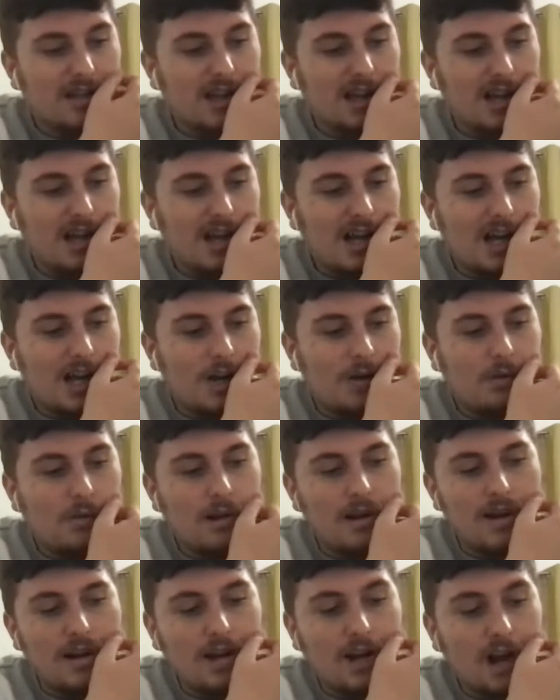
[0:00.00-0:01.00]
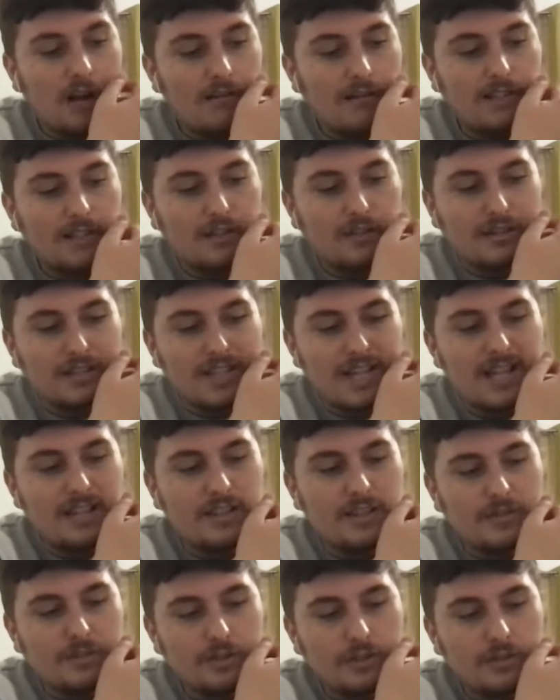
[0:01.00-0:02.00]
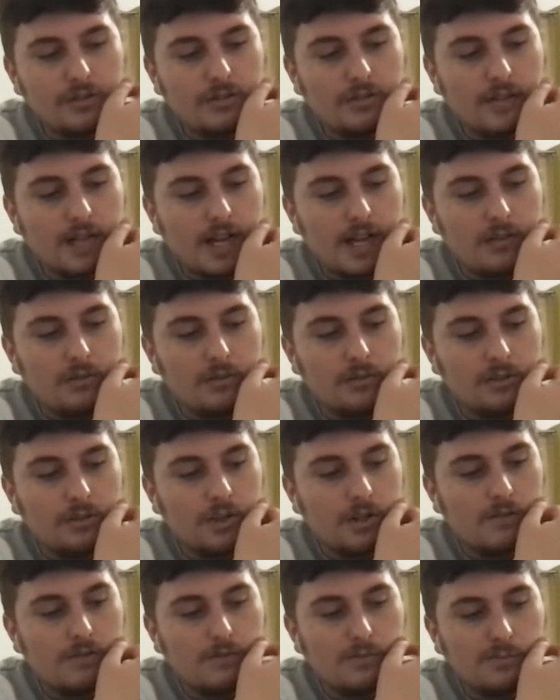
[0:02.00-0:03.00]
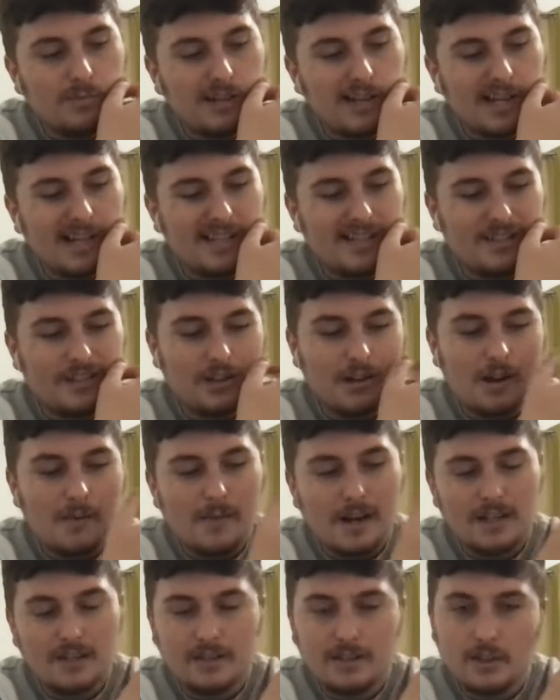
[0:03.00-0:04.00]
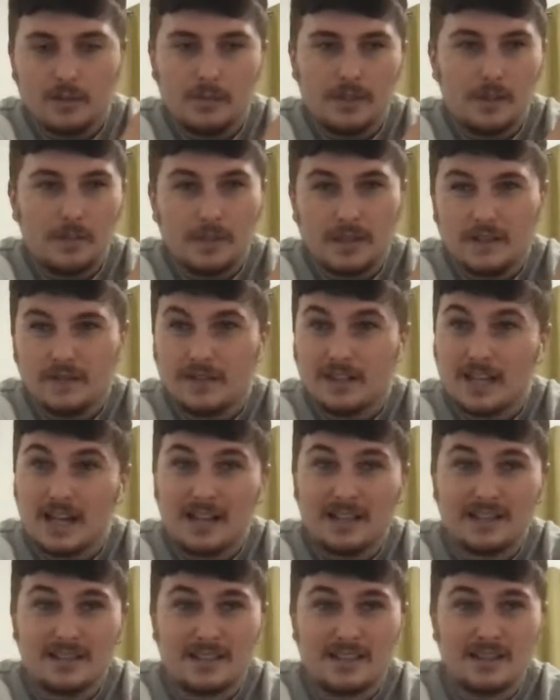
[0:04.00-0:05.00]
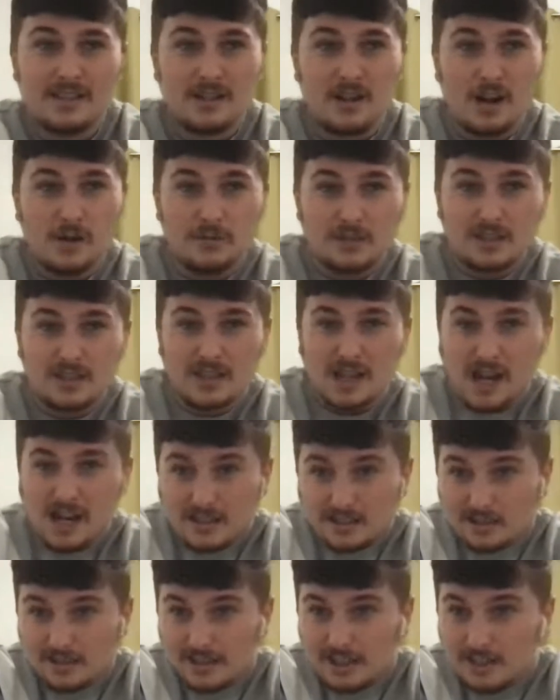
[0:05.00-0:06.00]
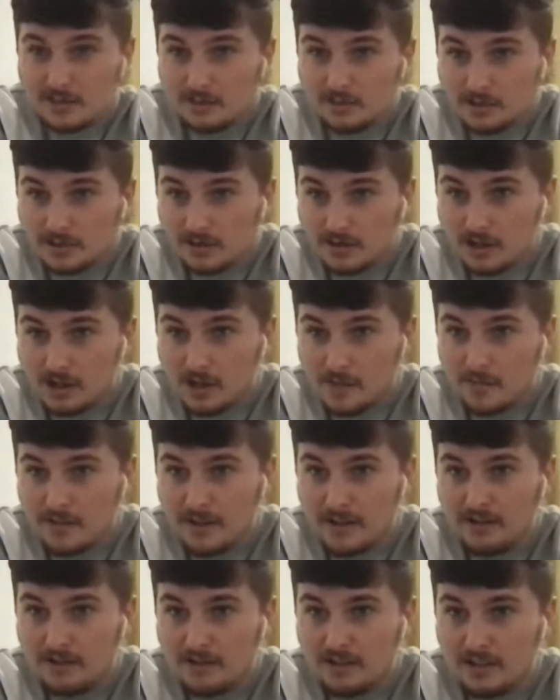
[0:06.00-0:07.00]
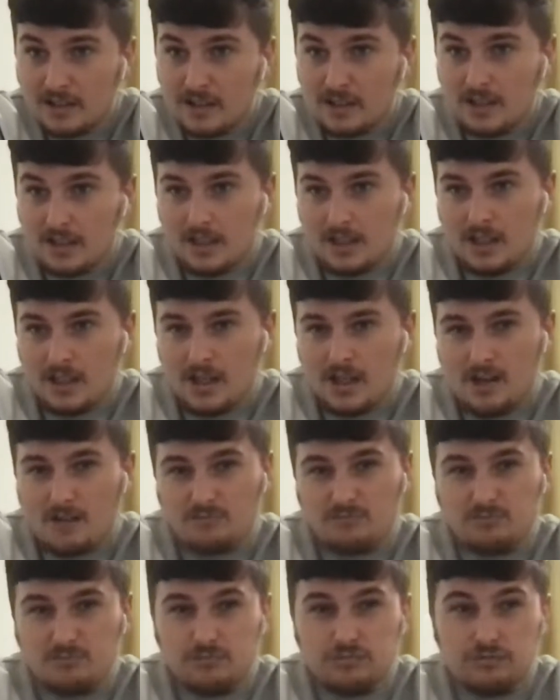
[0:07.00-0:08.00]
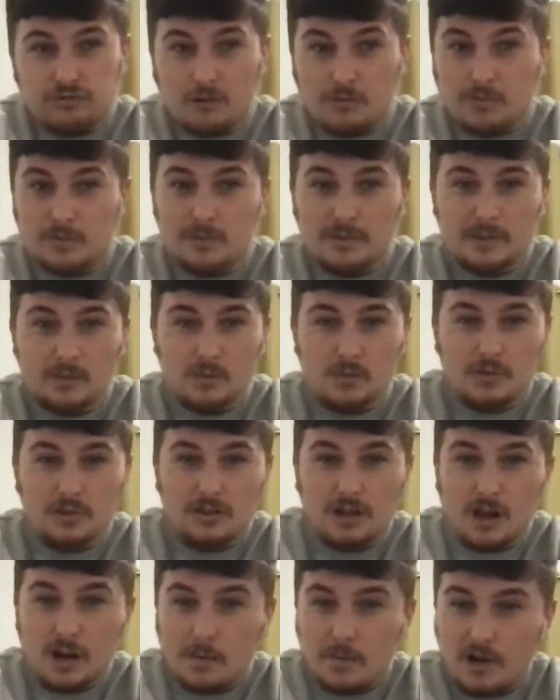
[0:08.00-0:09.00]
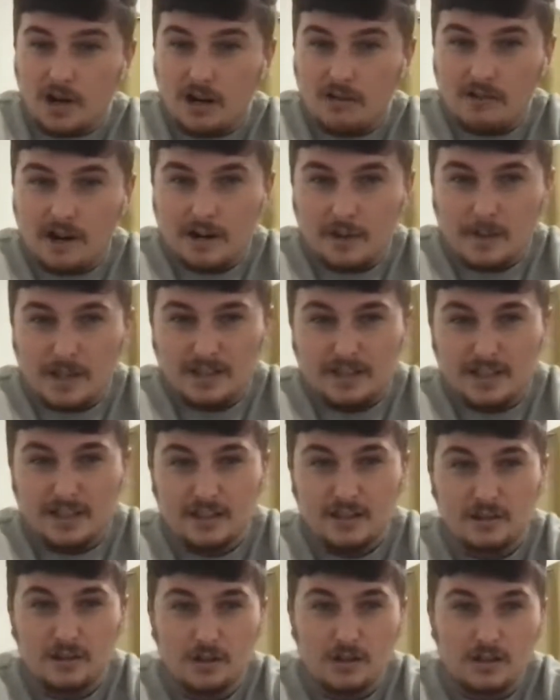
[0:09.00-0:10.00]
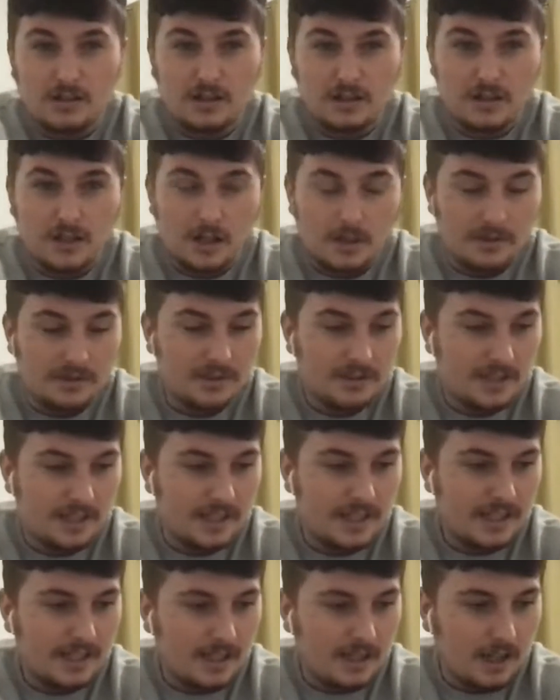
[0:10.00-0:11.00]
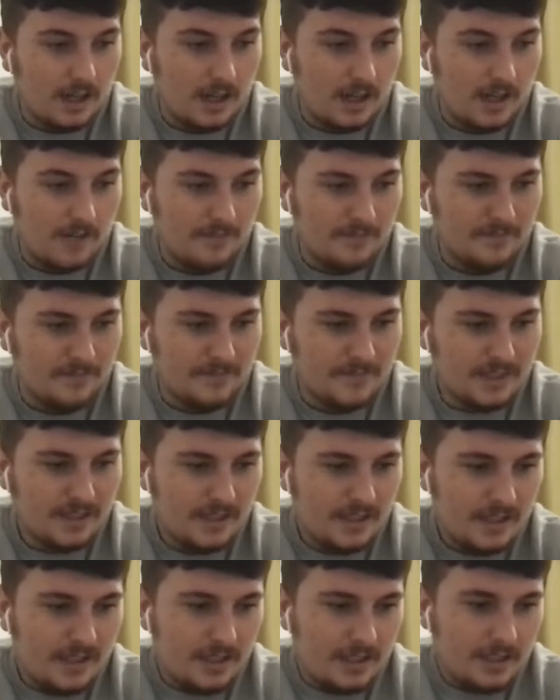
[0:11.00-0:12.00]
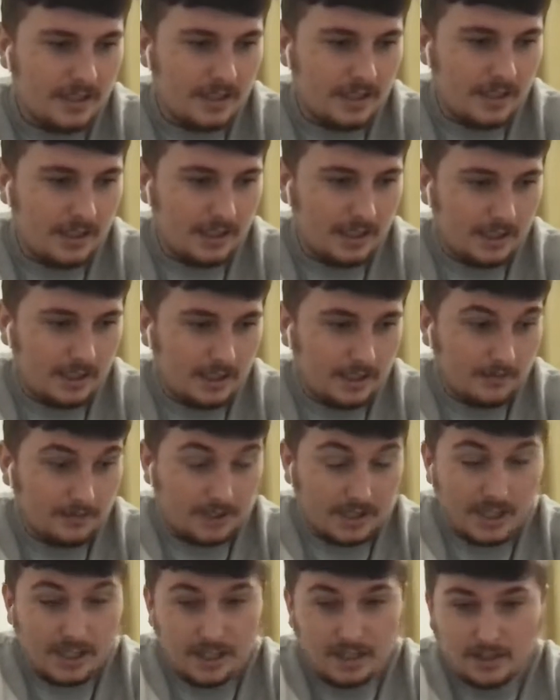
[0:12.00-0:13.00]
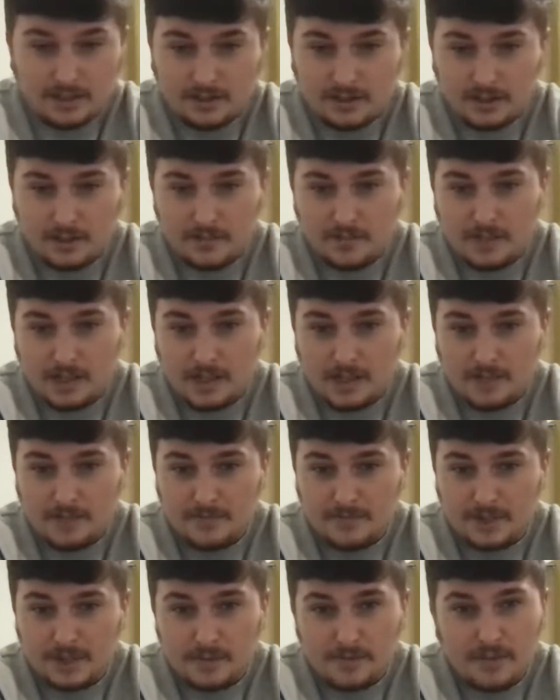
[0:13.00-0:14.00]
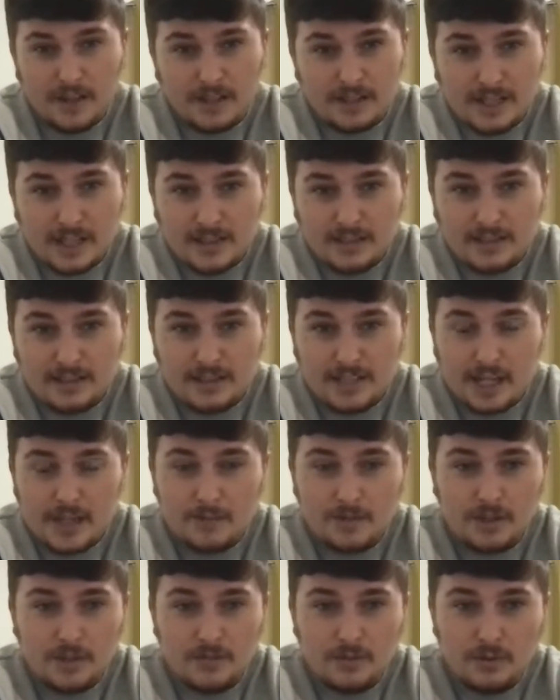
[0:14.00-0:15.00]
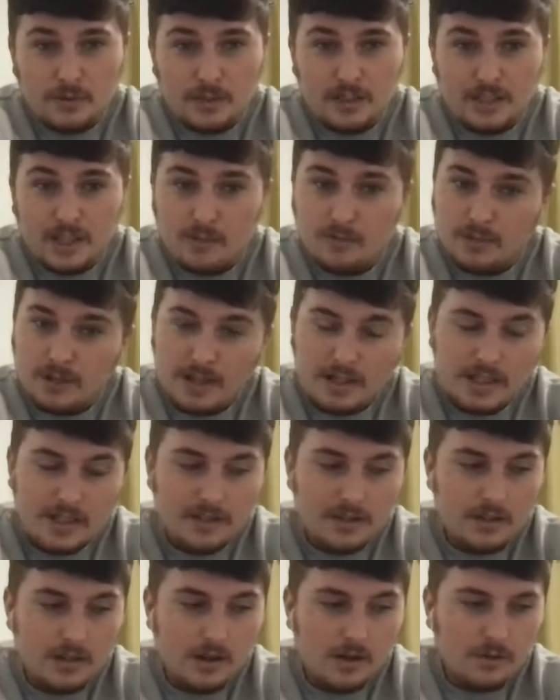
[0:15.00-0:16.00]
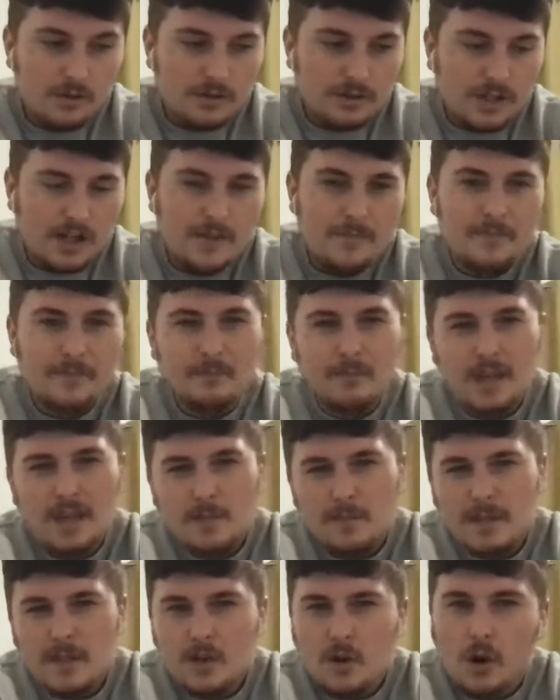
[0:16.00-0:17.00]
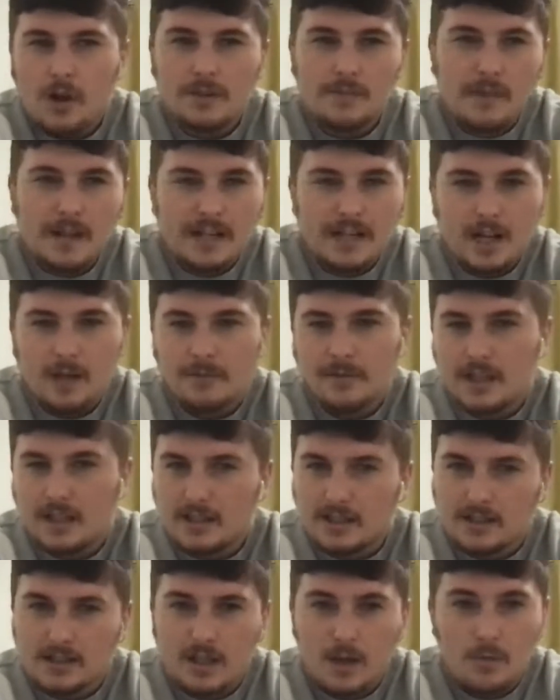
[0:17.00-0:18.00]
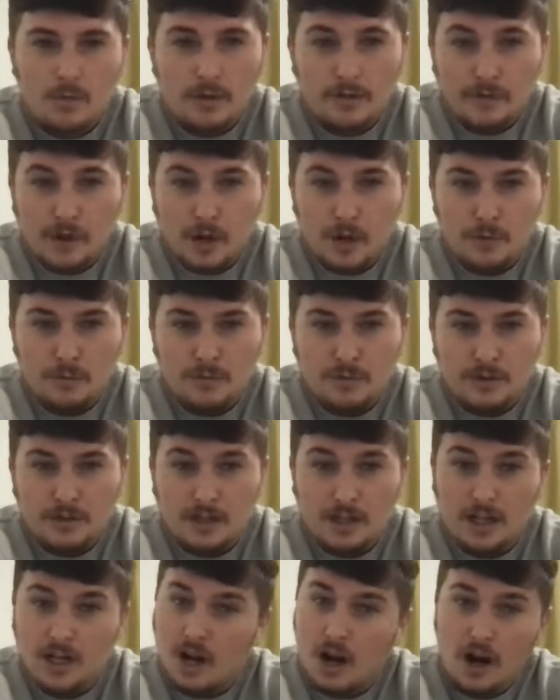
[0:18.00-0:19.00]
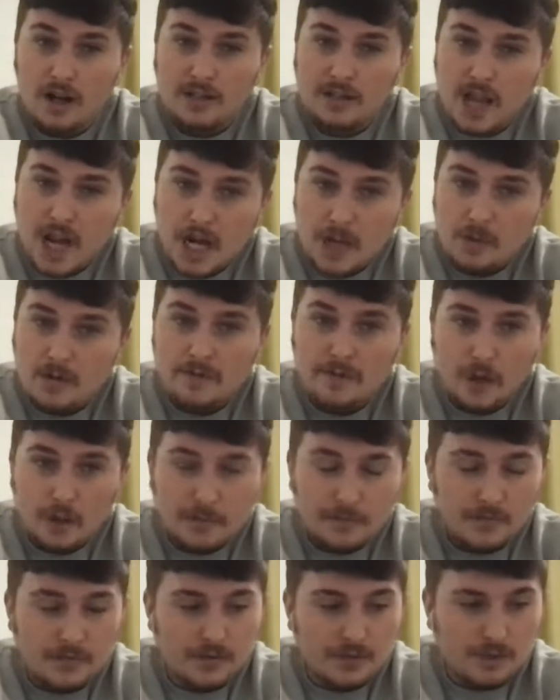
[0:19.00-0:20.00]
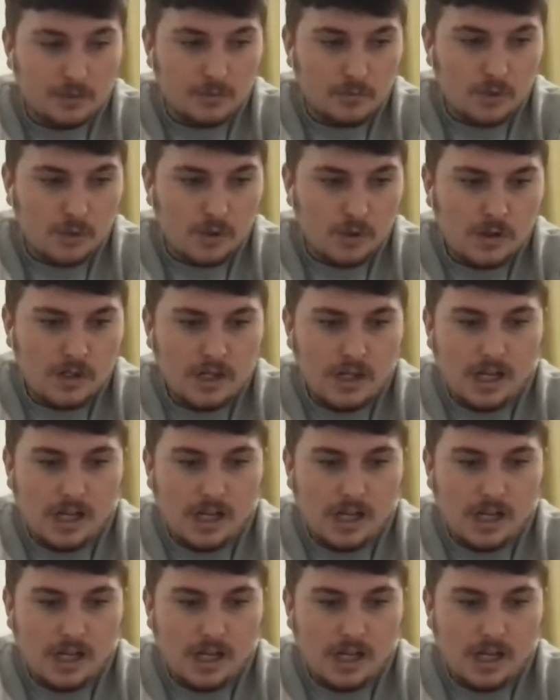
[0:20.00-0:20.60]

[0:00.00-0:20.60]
Well, they're currently doing the interviews now with the Salford players, so I imagine there'll be a bit of analysis. I'm going to hazard a guess. What's the time now? Probably will start by around about 10 o'clock, I would say. But yeah, some fantastic games over the weekend. Plenty of goals. Maybe not as many upsets as some would have hoped. I certainly would have hoped for some more.